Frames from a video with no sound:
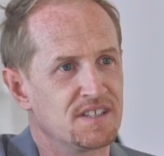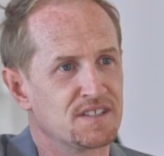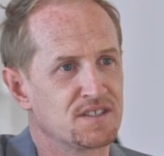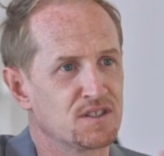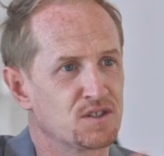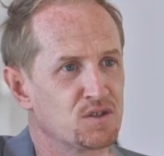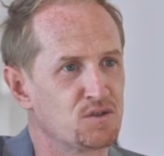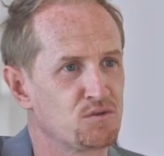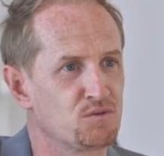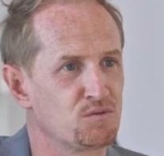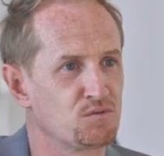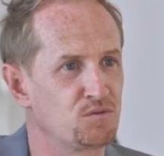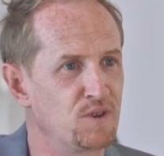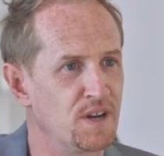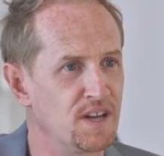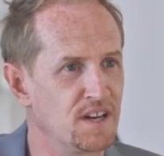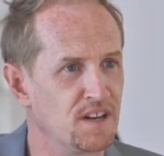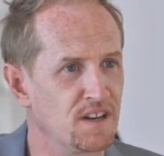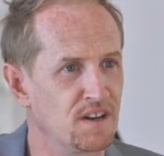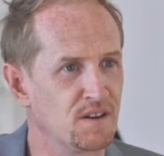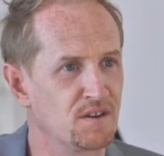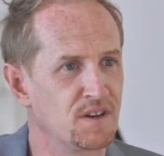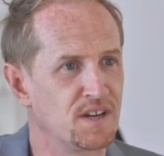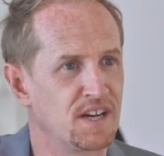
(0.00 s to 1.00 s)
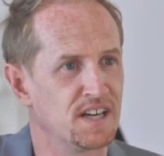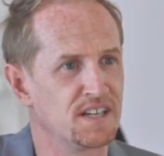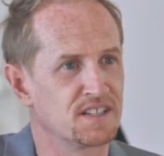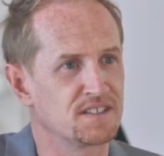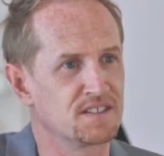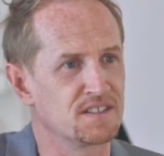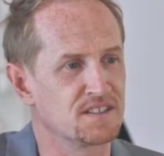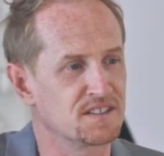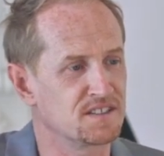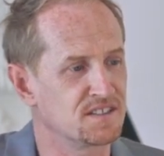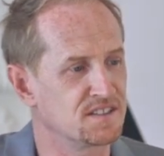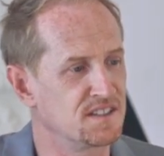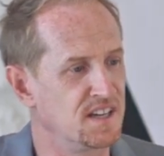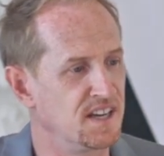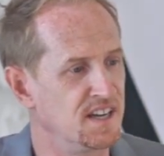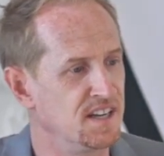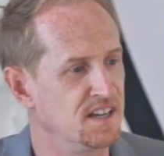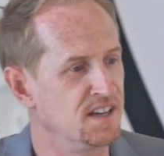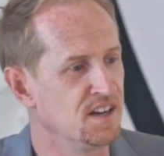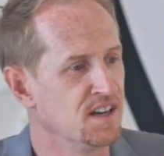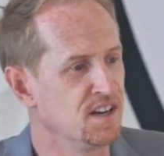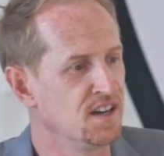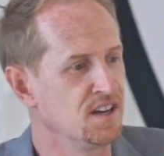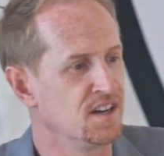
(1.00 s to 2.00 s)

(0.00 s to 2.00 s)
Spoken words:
is a great location to stay.